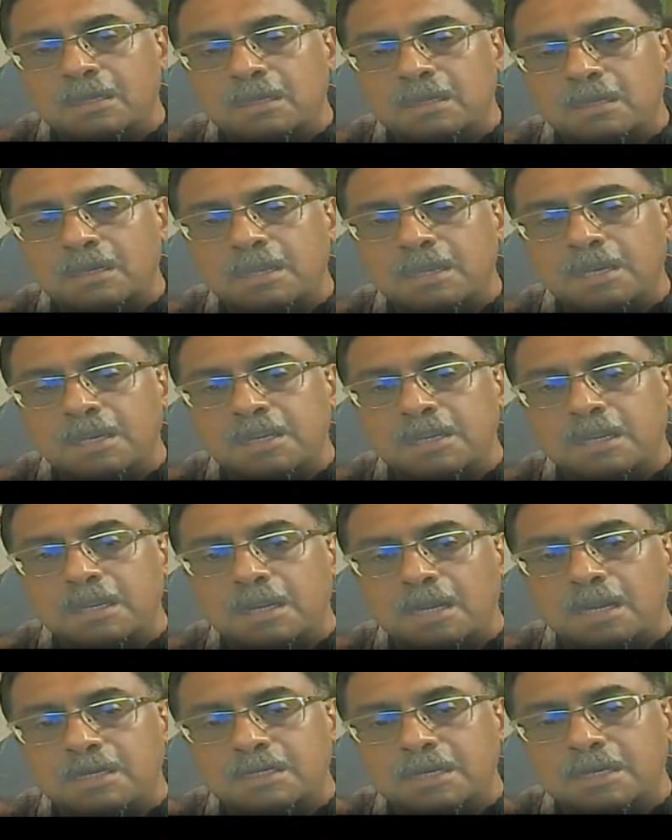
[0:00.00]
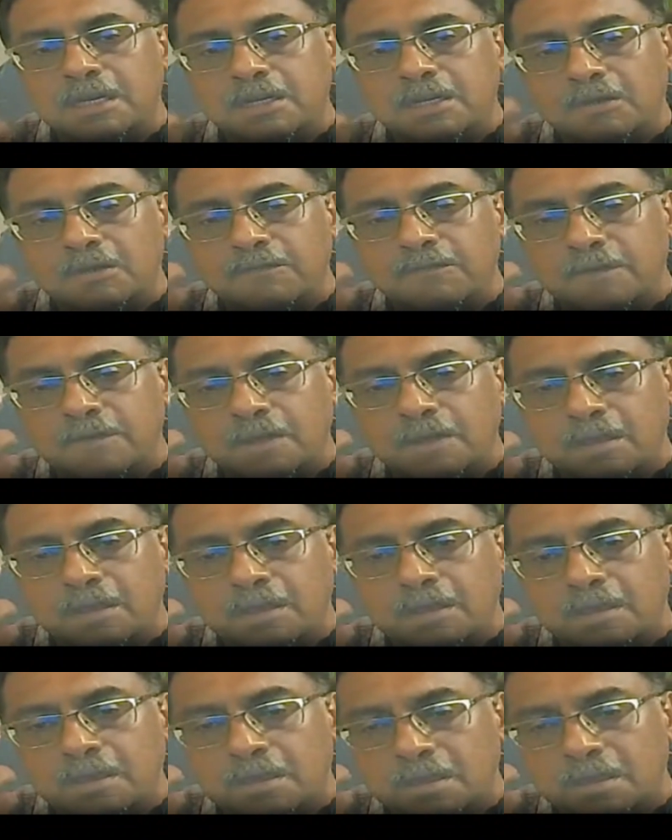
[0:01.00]
creating content of
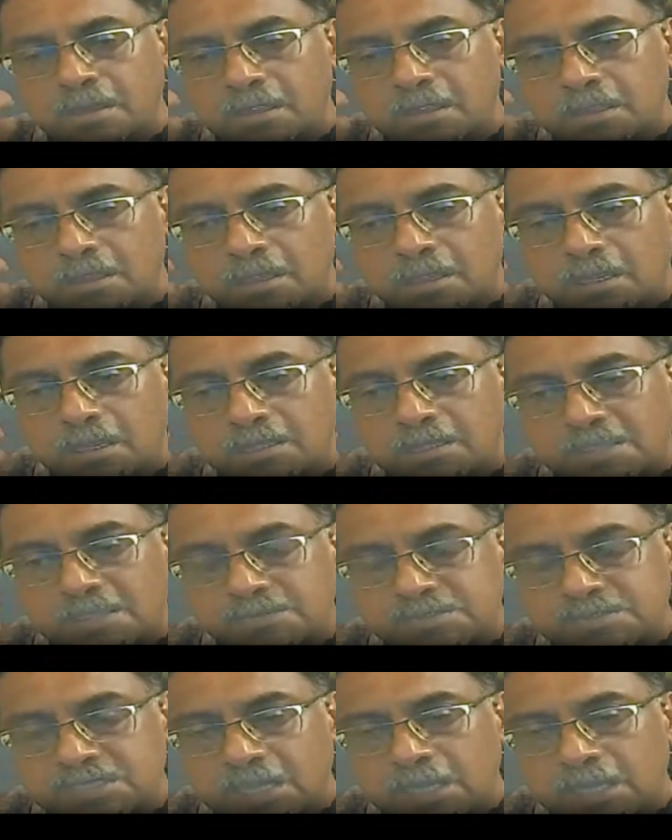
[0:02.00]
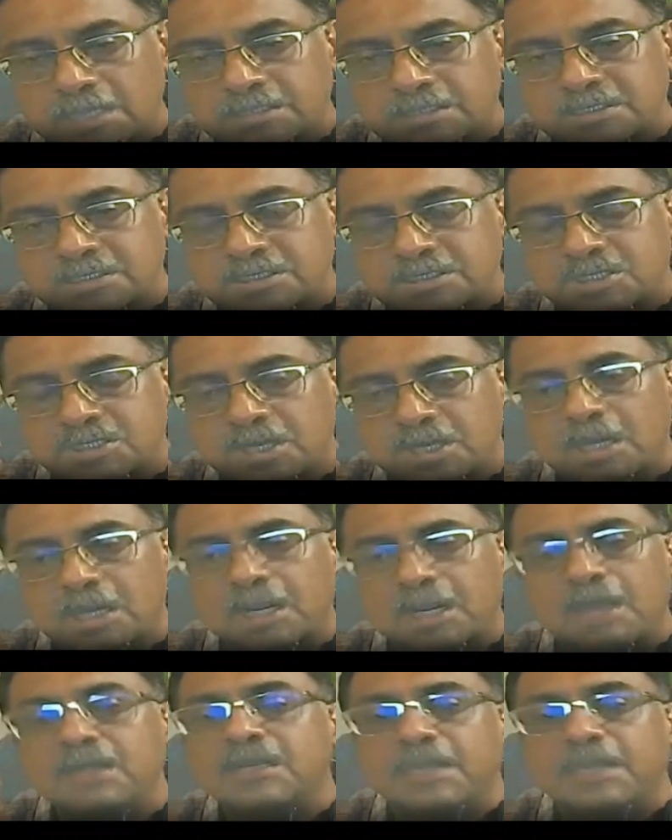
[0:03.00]
a substantial
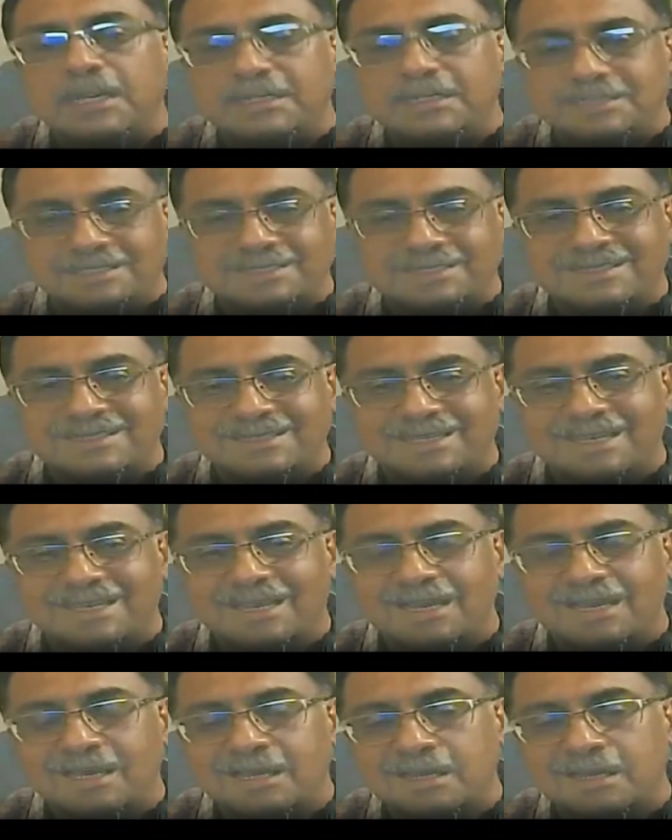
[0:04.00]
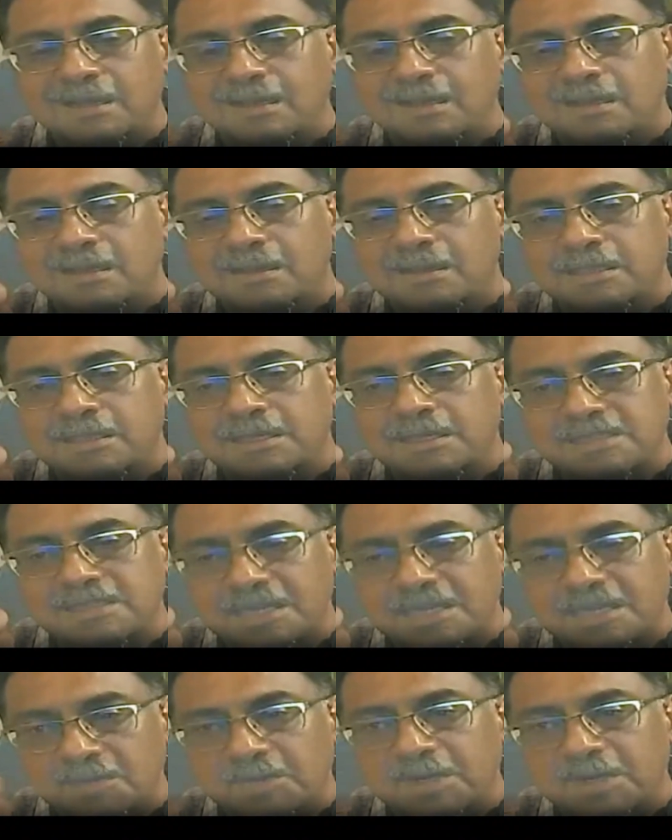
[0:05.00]
content, that is
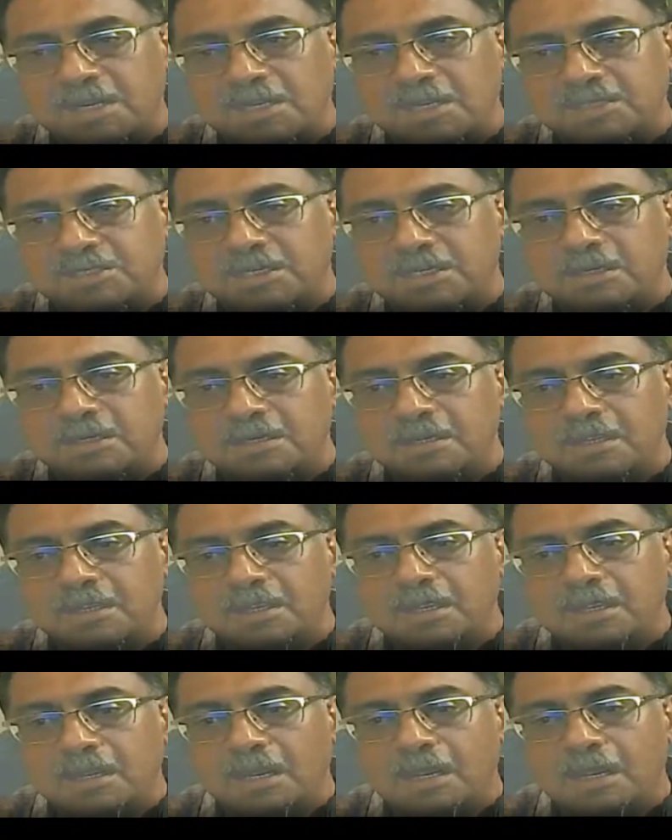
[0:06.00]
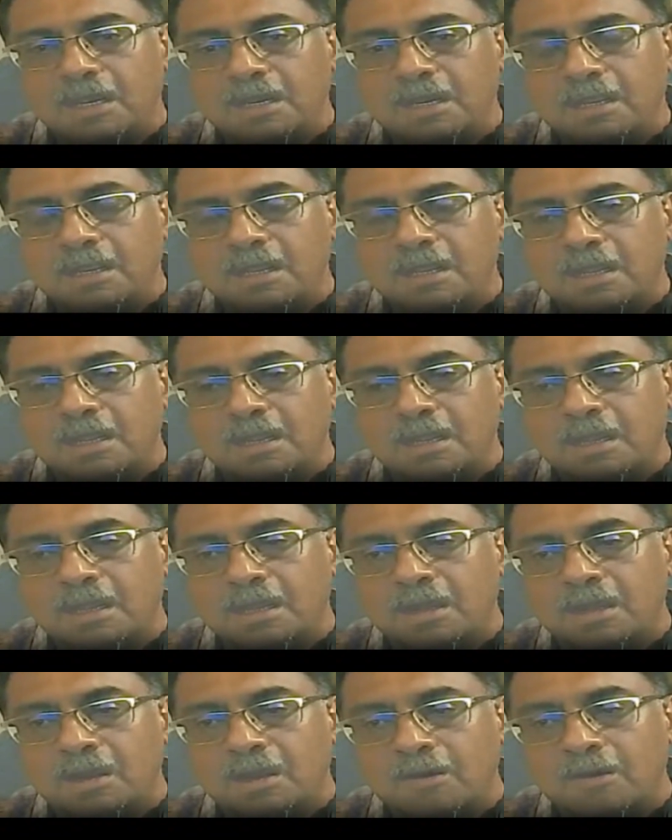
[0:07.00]
interpretation
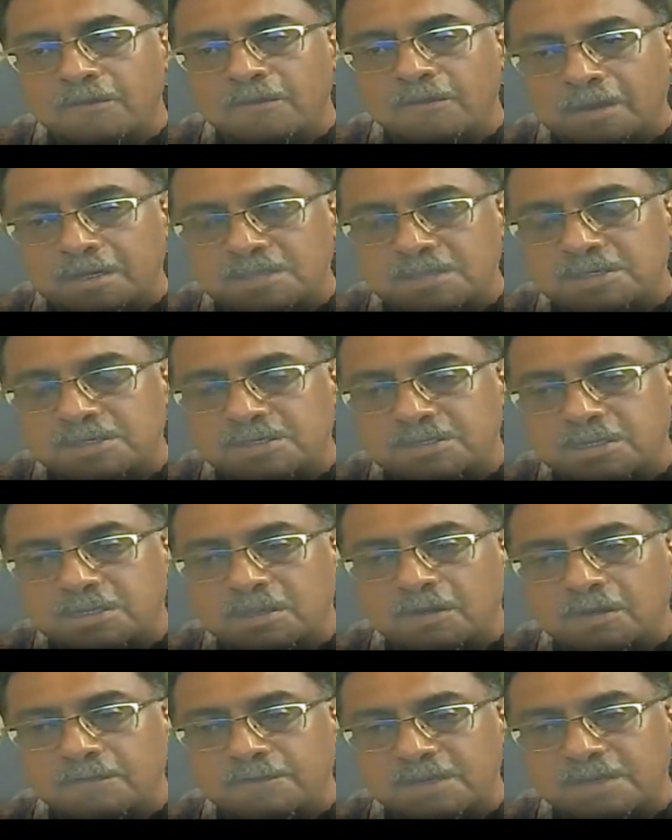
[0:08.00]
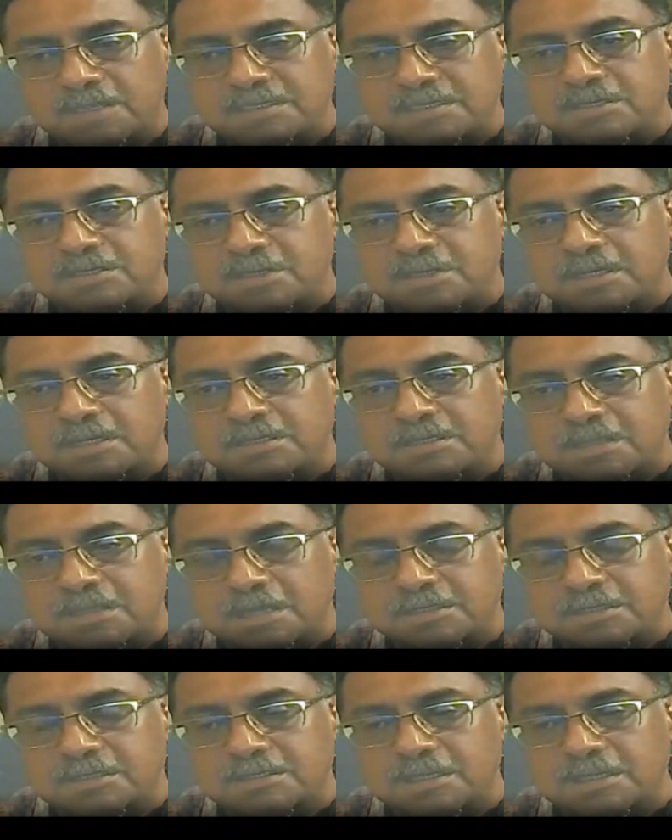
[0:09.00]
of a decision, of decisions,
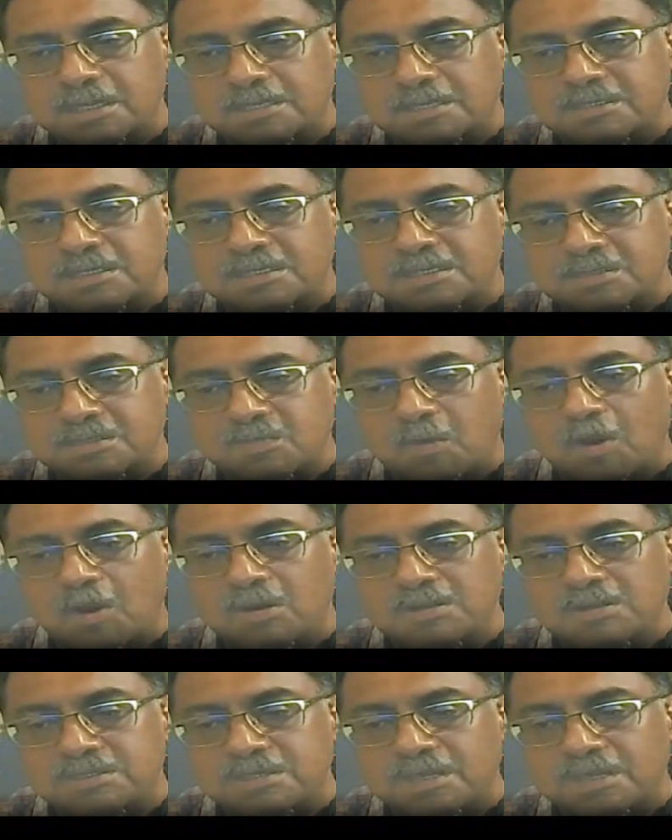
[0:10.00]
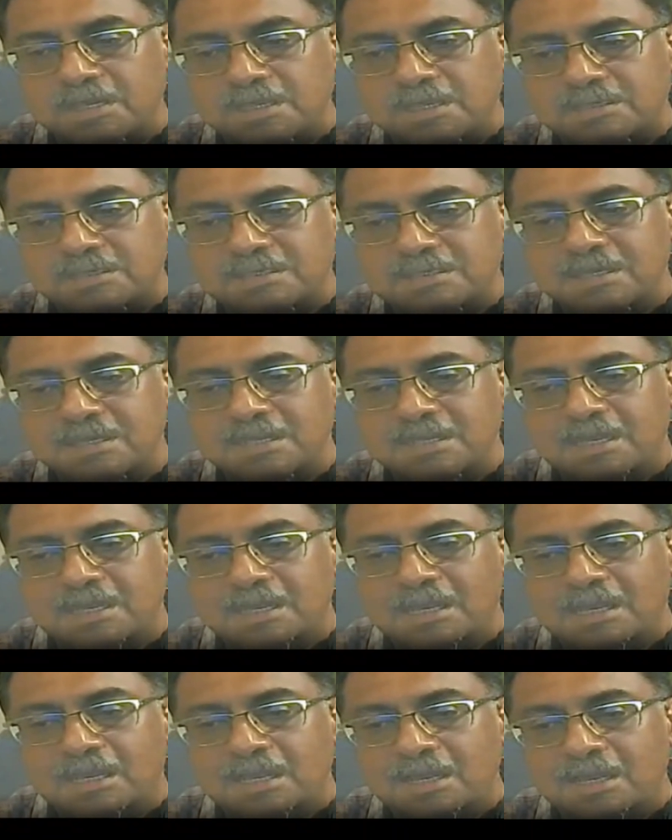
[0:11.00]
legislations, policies,
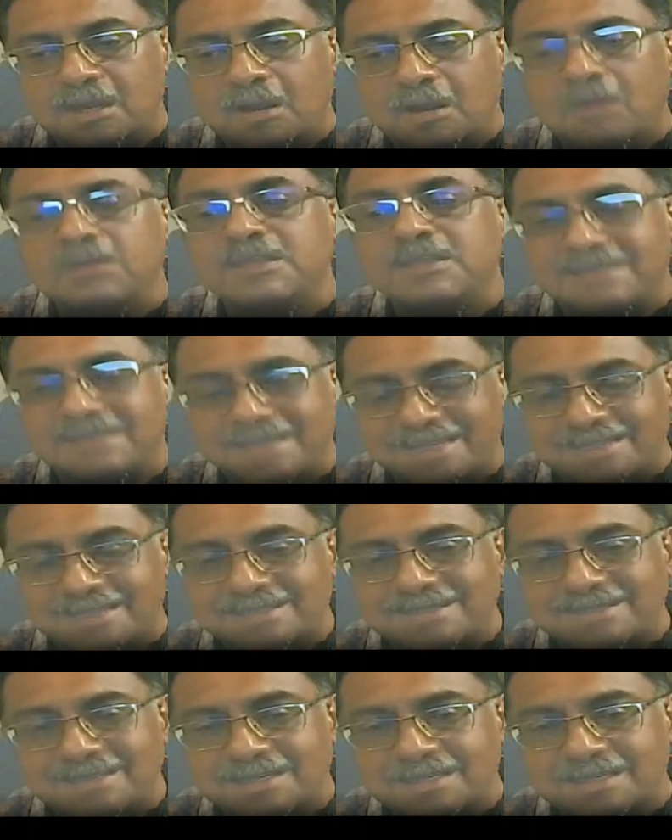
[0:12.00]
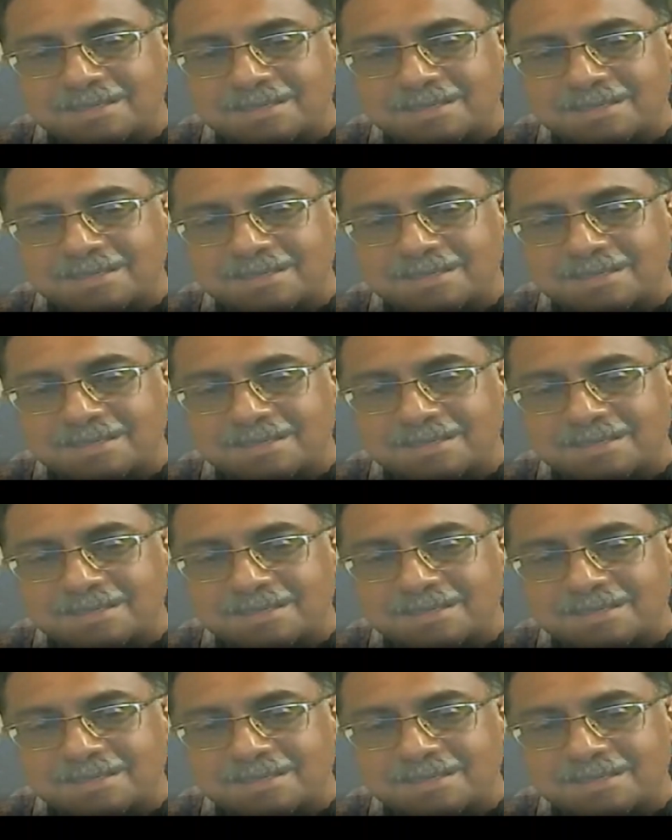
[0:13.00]
all these things.